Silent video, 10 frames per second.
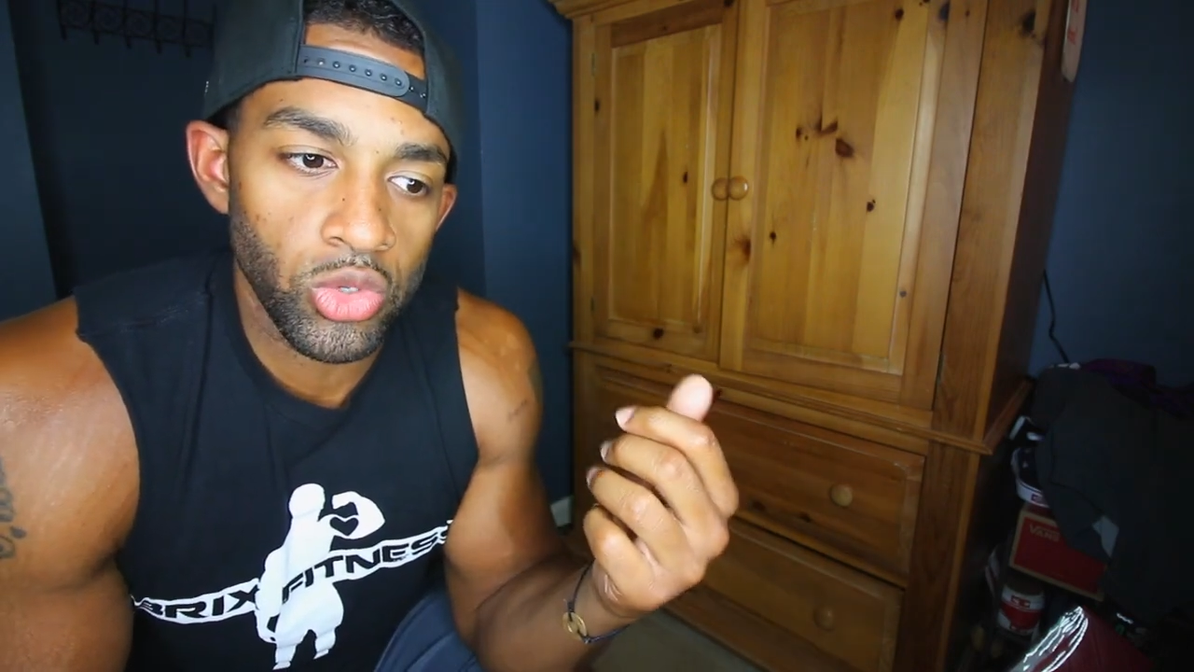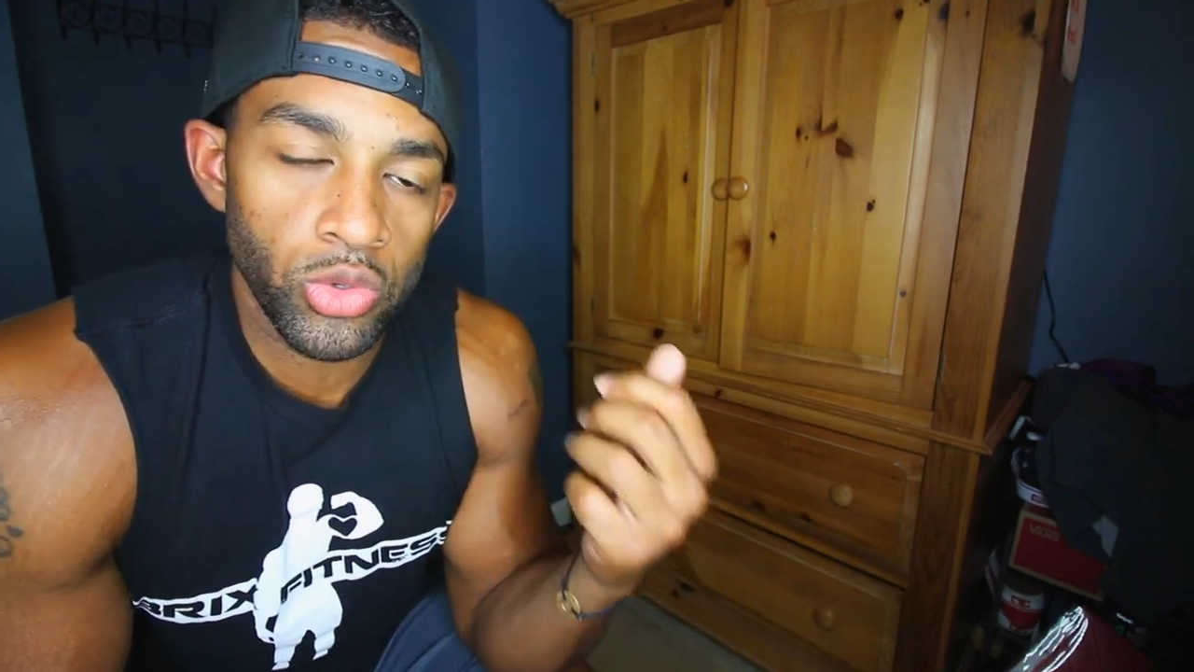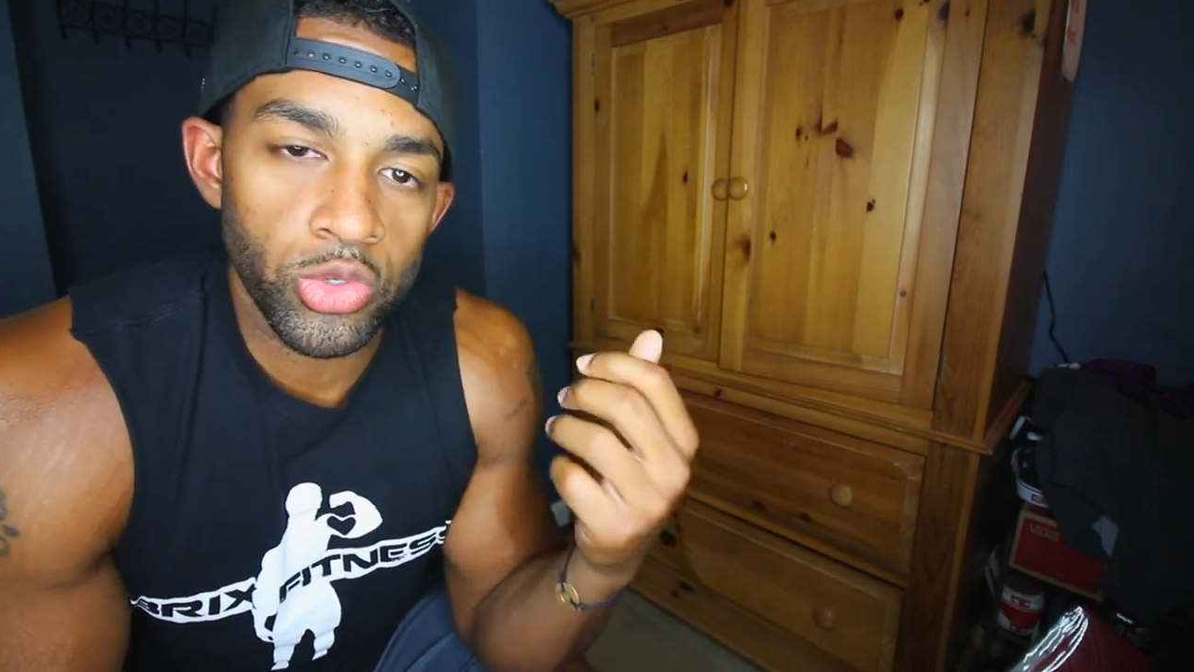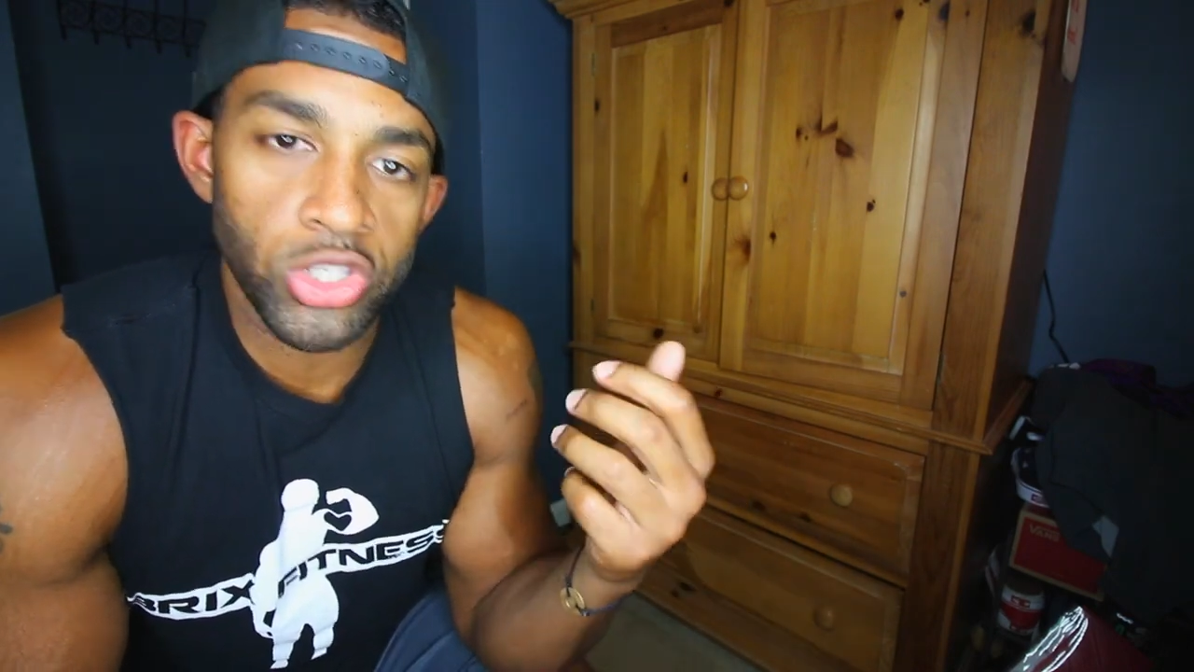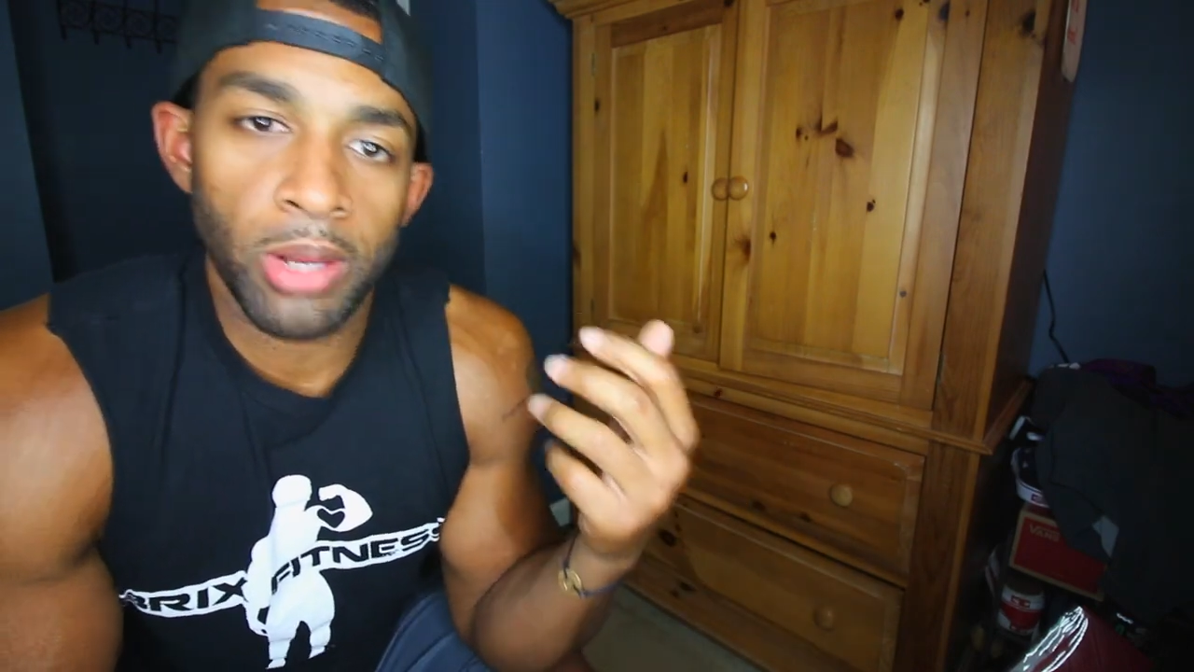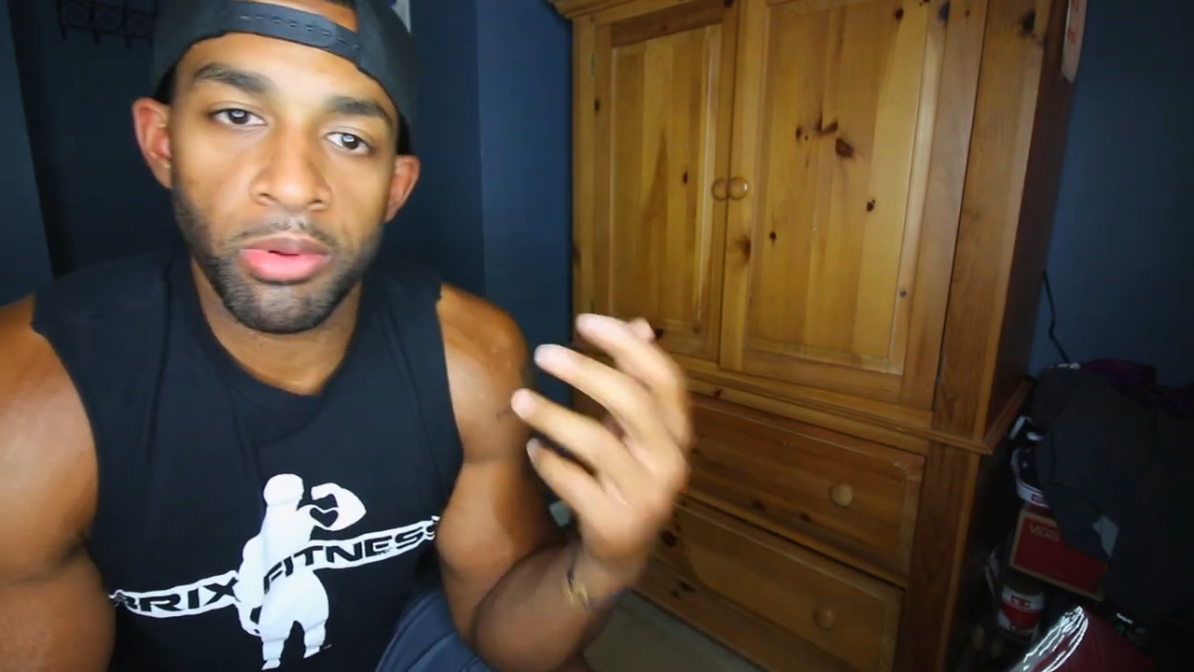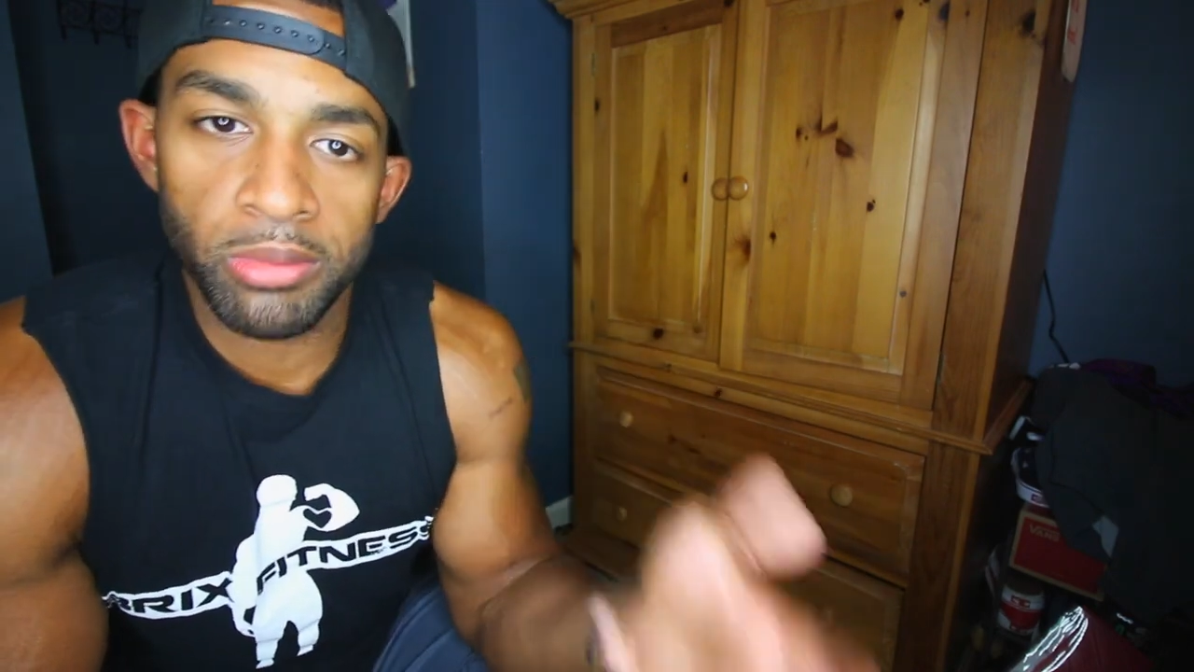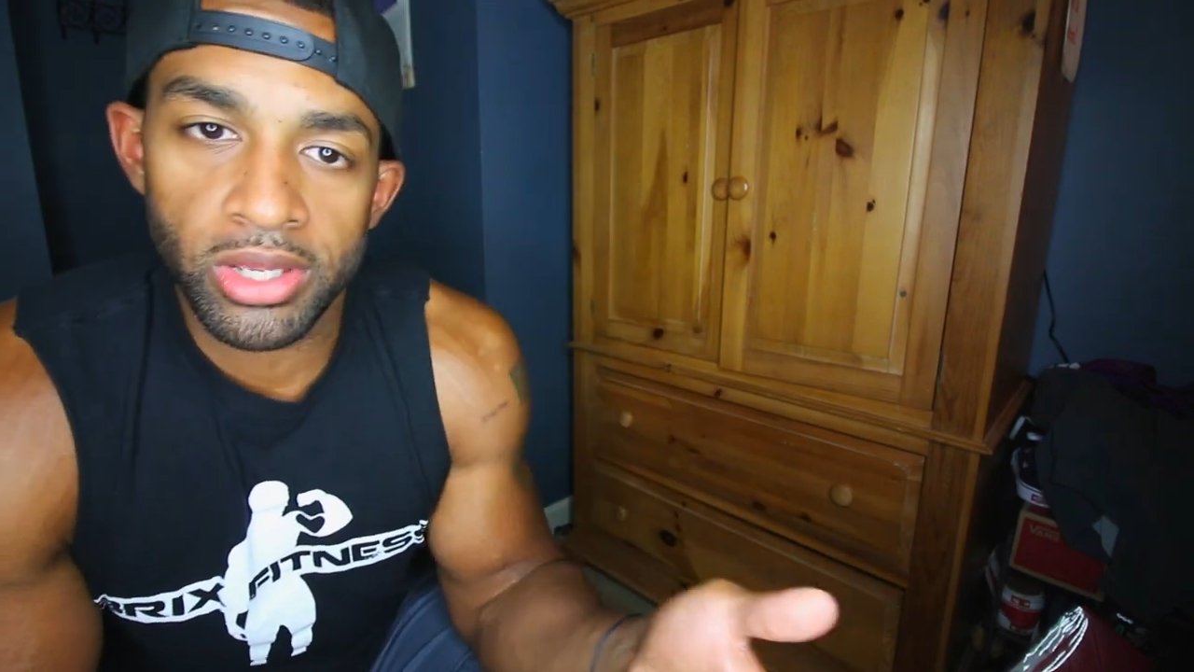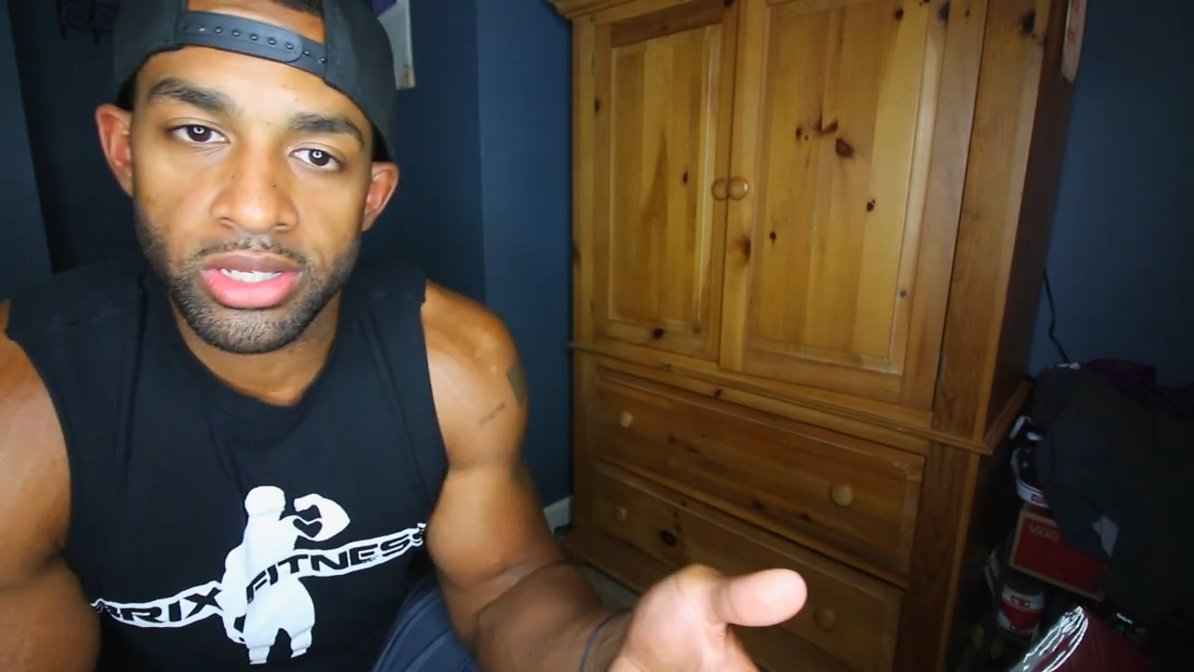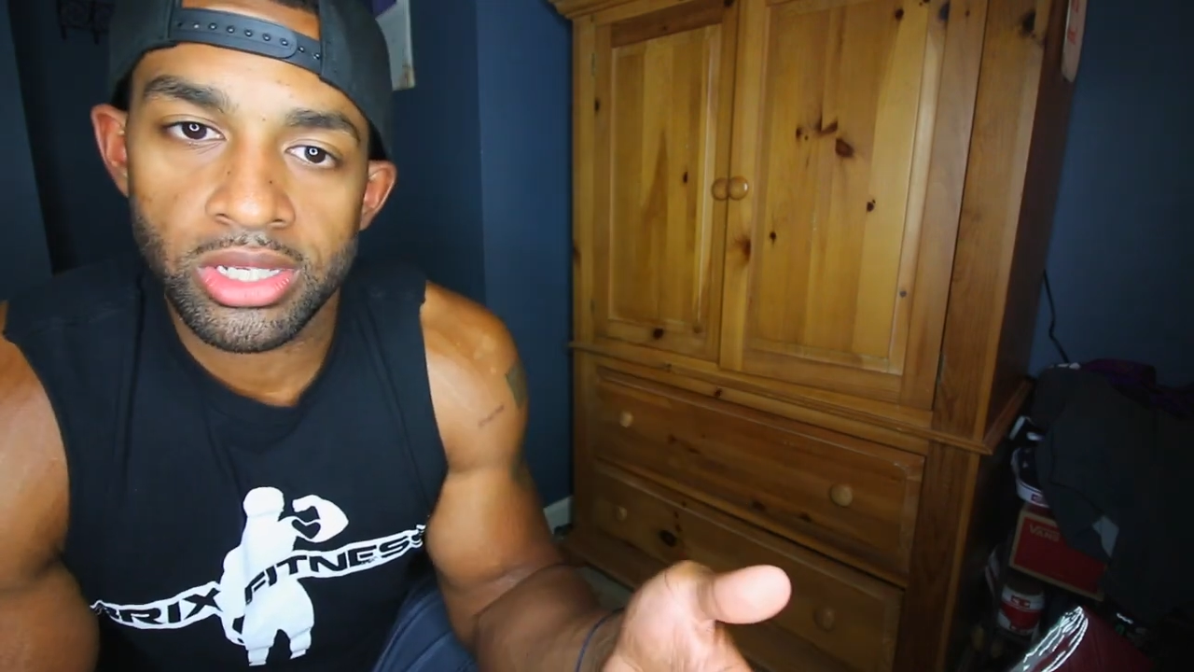use
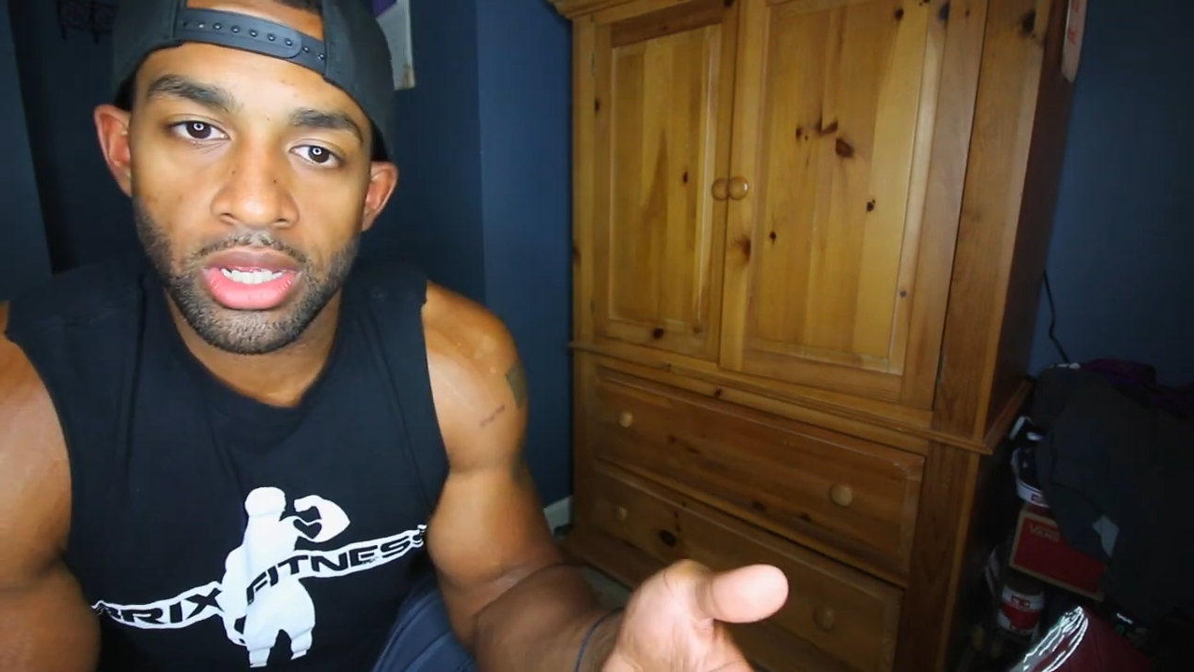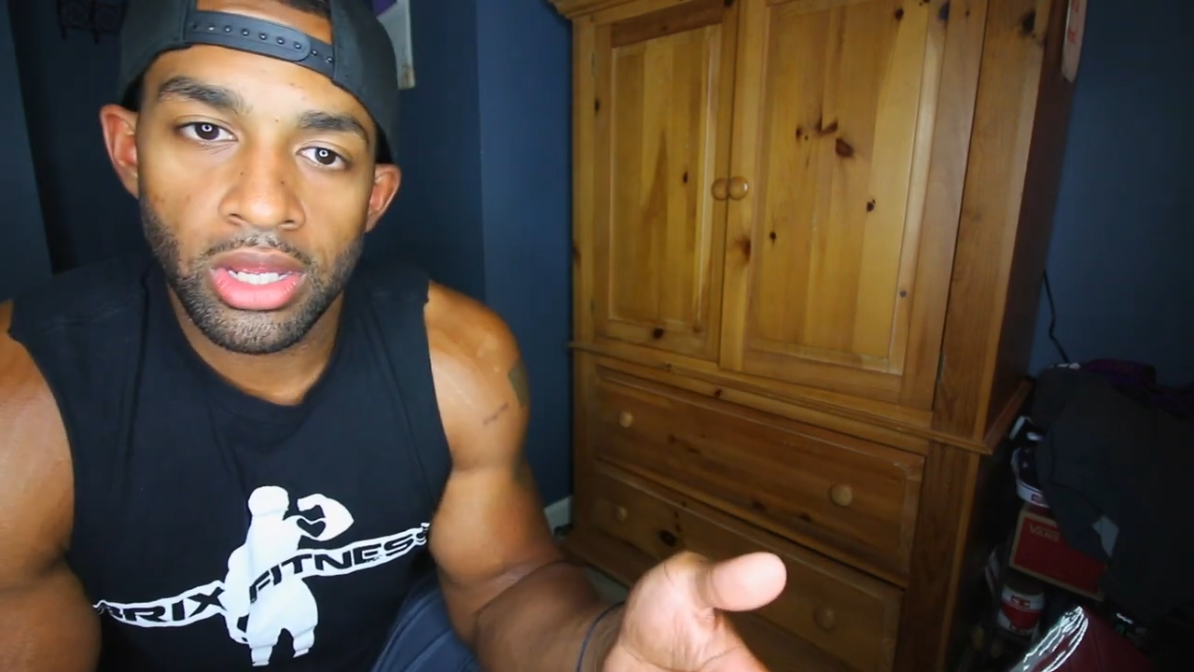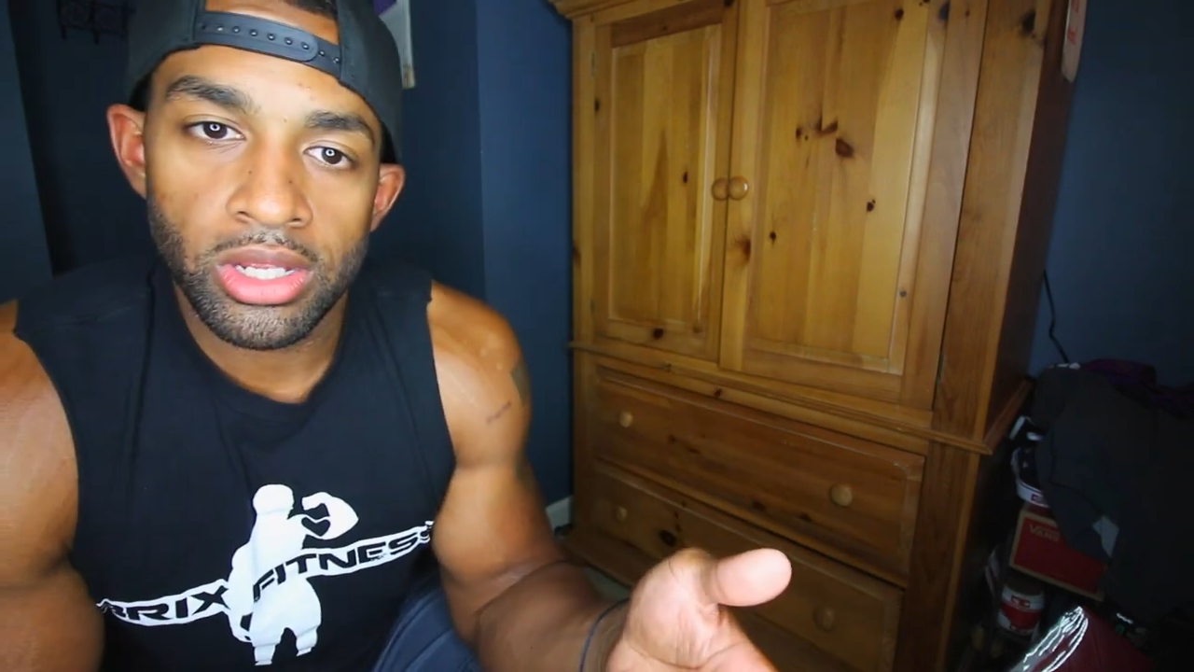supplements